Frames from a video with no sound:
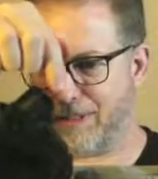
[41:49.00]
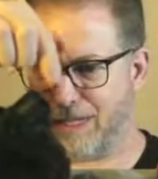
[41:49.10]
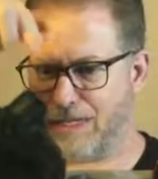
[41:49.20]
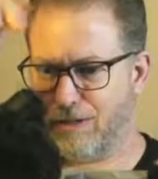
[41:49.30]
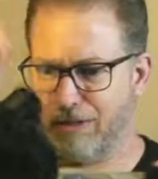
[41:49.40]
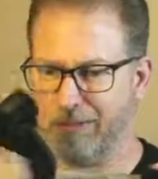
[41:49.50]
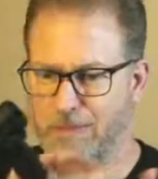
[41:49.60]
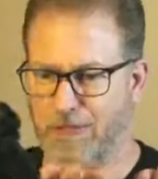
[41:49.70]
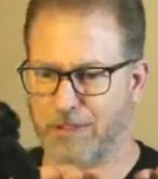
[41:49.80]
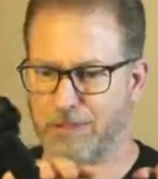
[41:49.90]
I know
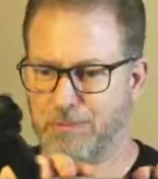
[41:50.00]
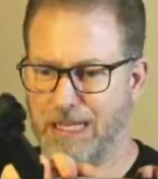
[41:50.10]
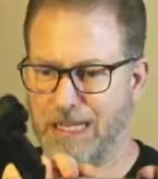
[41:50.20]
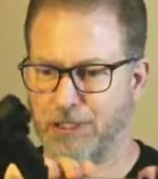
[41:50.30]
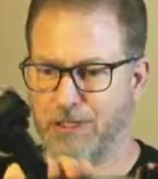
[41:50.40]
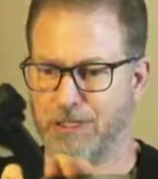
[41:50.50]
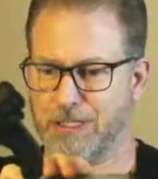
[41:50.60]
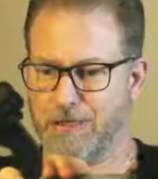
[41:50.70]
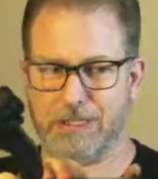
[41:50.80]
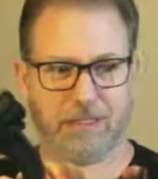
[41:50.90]
my black shirt
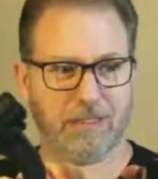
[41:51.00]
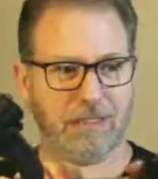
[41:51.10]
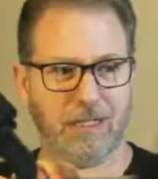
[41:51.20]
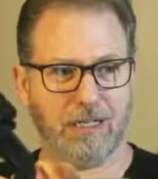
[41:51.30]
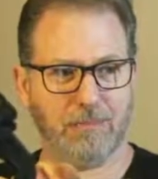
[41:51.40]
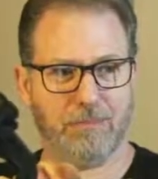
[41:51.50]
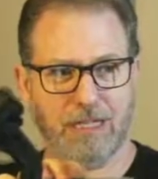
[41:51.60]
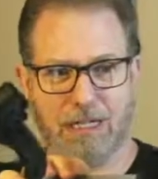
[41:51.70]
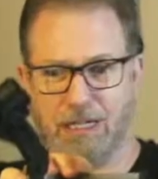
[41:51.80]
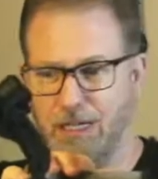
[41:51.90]
is right there.
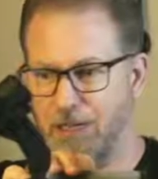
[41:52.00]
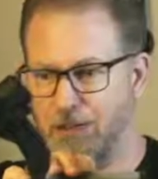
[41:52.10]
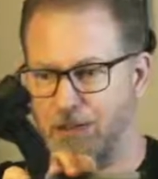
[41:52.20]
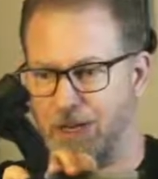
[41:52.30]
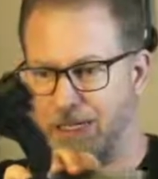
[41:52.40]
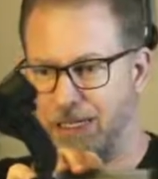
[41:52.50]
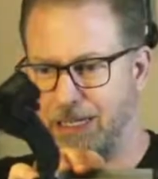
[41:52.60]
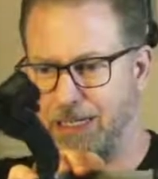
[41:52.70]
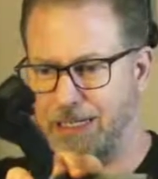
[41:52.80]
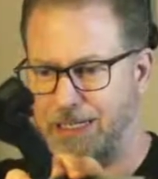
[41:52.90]
Right,
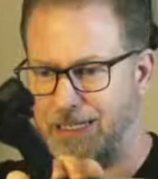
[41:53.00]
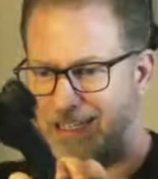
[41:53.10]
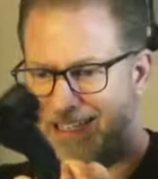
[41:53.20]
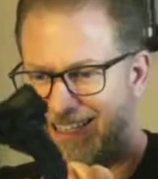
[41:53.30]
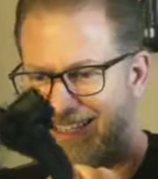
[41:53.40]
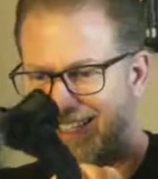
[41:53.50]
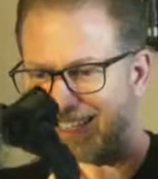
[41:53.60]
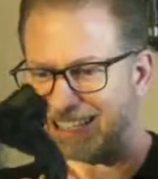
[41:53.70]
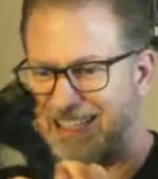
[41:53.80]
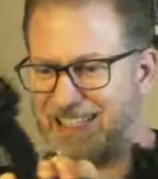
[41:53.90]

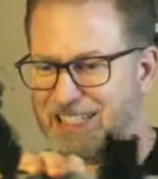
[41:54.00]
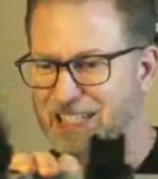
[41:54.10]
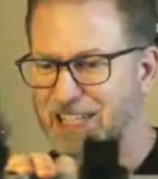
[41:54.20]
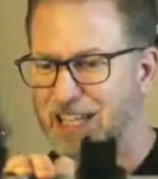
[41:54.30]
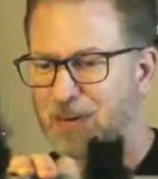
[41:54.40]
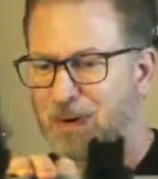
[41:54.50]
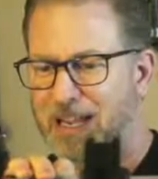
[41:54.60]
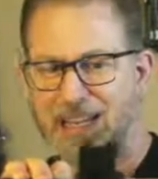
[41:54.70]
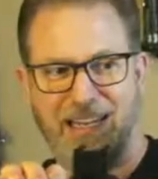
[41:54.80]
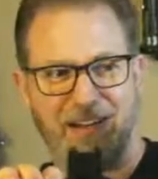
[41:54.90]
let's see,
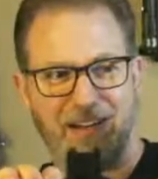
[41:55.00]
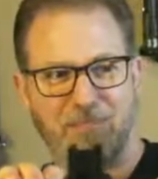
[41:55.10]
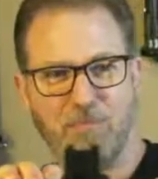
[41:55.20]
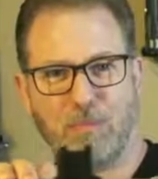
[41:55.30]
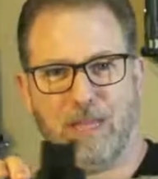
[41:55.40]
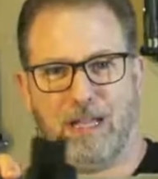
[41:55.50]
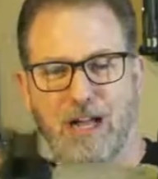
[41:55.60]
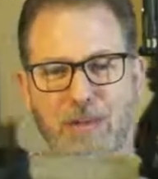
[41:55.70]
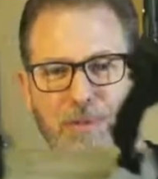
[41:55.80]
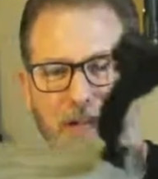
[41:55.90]
right here.
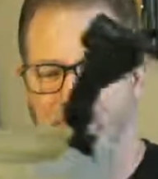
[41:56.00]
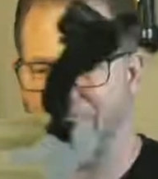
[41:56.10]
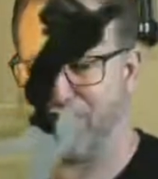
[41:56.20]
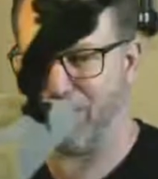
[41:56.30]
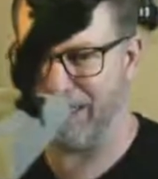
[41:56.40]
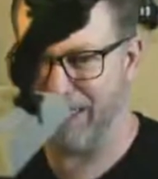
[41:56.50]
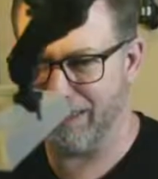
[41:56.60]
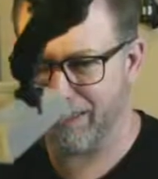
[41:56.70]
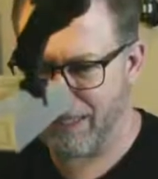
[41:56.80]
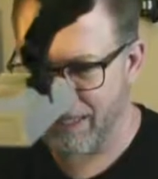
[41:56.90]
I wonder if I
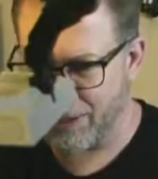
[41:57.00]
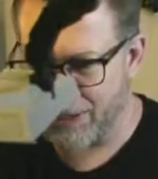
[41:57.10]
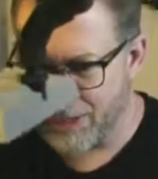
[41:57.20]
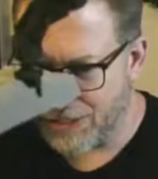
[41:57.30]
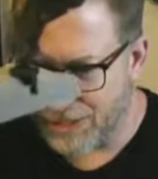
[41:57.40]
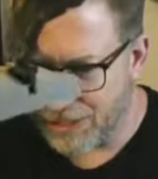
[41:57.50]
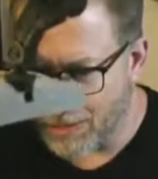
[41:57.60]
can actually show